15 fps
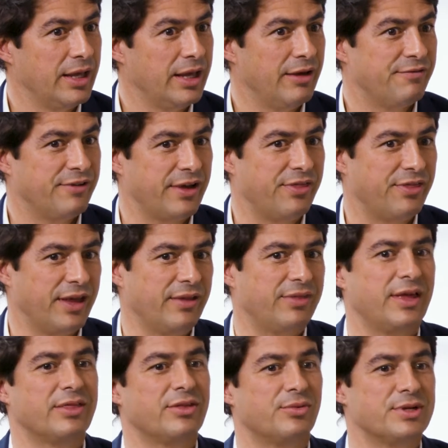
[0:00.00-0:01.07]
If I think
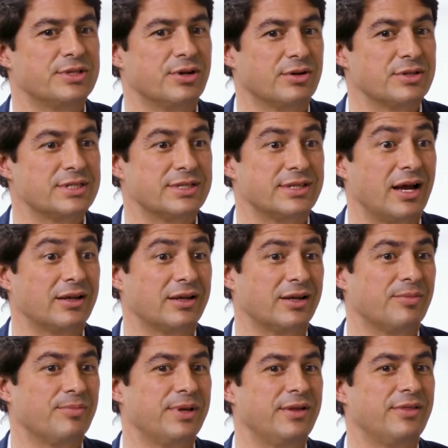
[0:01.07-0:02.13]
that the result's not
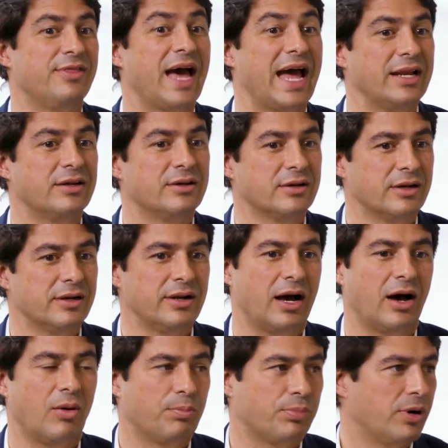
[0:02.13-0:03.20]
going to be that good,
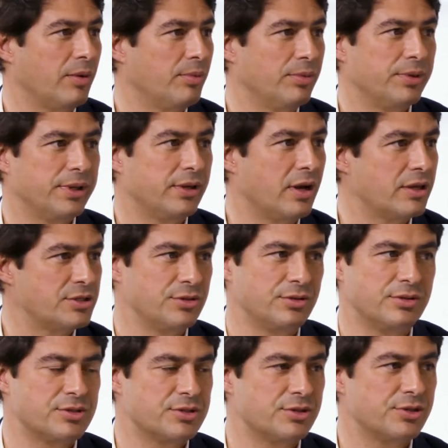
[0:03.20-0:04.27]
I'll probably not do
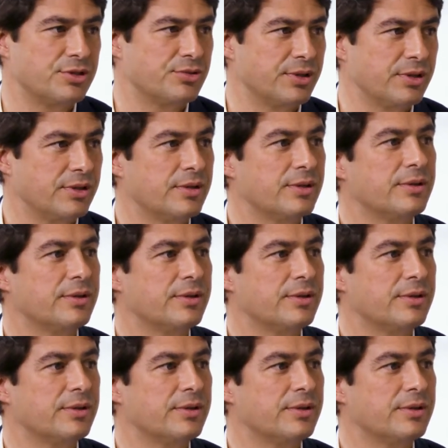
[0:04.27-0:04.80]
the surgery.